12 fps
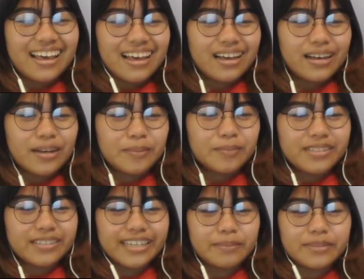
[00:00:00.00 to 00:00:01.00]

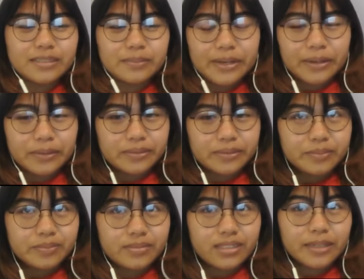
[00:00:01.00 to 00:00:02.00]
The game is about
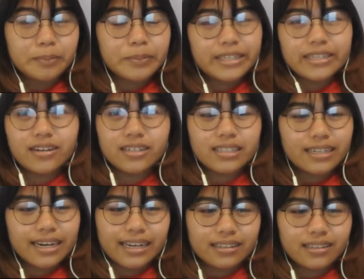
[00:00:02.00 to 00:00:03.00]
like being on an
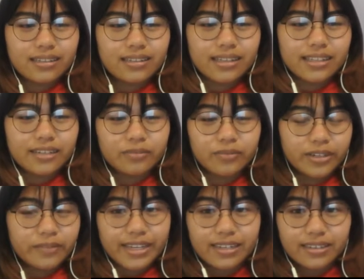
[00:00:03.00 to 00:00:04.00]
island and then
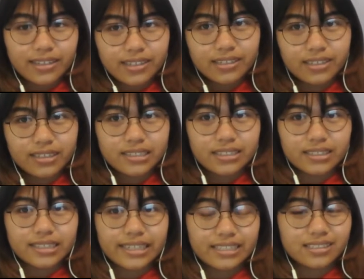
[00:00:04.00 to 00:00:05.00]
renovating it until
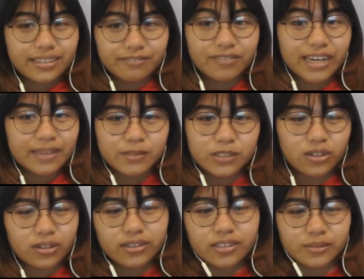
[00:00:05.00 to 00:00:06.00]
it hits like 5
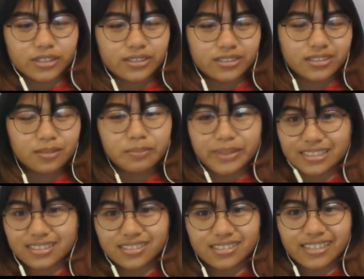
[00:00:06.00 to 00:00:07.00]
stars, which is the
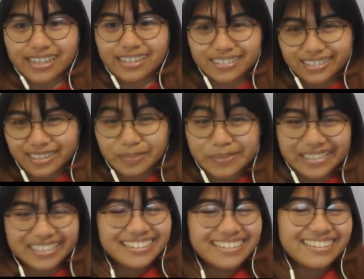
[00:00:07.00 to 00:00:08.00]
best an island can
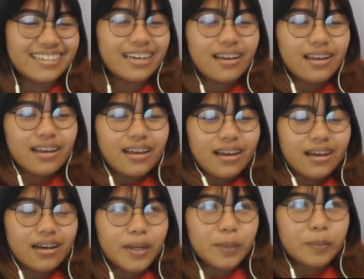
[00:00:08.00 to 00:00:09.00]
be.
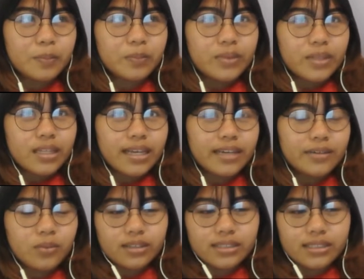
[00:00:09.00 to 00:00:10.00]
And
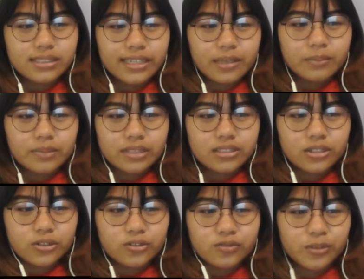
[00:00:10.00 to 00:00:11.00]
while this game is
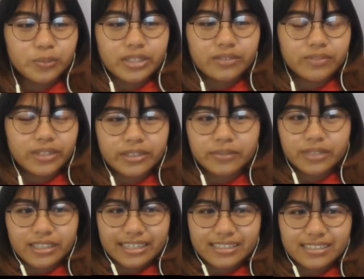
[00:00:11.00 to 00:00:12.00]
known for being very
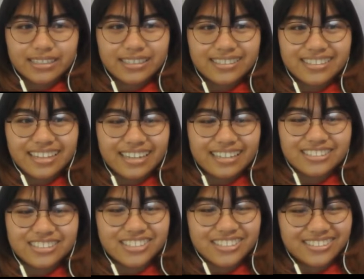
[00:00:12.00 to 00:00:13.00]
relaxing
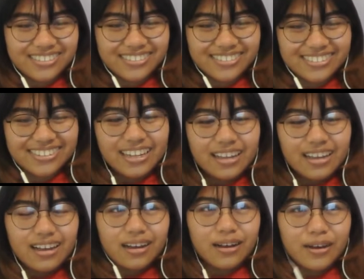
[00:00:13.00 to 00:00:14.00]
and chill,
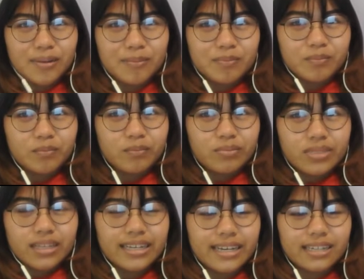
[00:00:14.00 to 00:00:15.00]

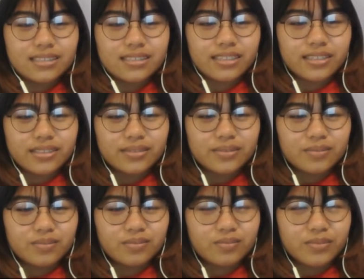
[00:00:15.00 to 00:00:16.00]
it has like
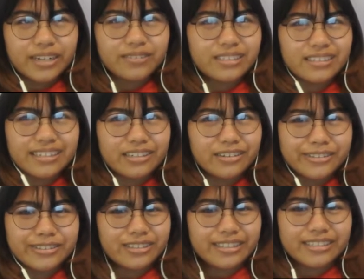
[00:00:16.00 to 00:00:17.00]
very like
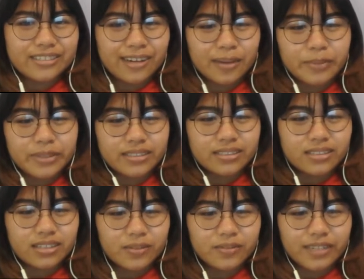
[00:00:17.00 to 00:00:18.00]
underlying topics
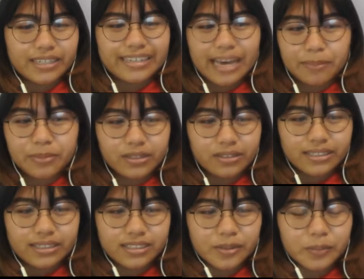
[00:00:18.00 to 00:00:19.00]
of like
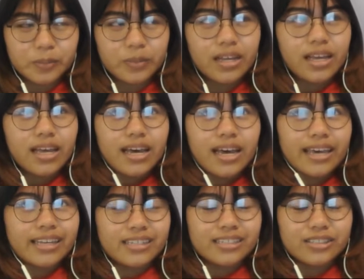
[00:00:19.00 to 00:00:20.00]
capitalism,
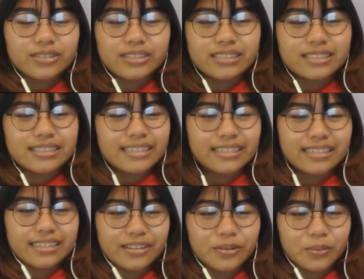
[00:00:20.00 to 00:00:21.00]
and like you can see it
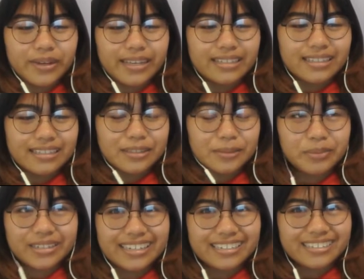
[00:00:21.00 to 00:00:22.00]
in the way that the
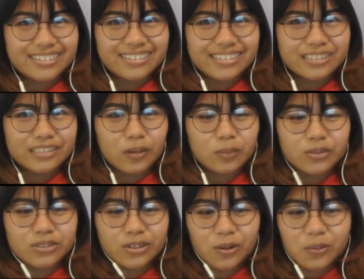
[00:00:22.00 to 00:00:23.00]
player is
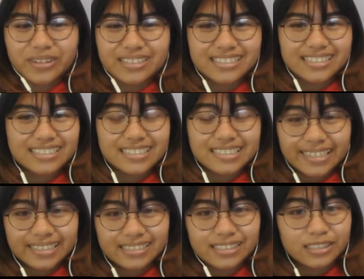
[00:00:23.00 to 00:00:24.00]
almost always in
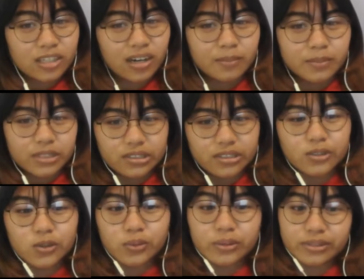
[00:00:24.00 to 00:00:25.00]
debt to Tom Nook,
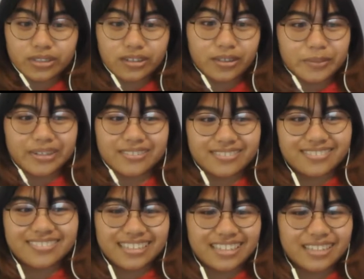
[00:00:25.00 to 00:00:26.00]
who we will talk about
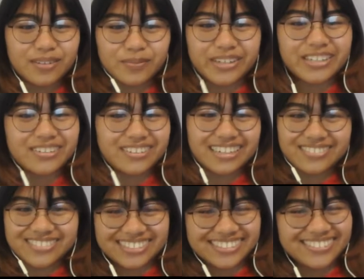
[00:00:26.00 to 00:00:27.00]
in the video that I
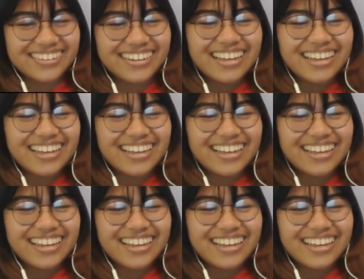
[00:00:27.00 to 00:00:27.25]
will show.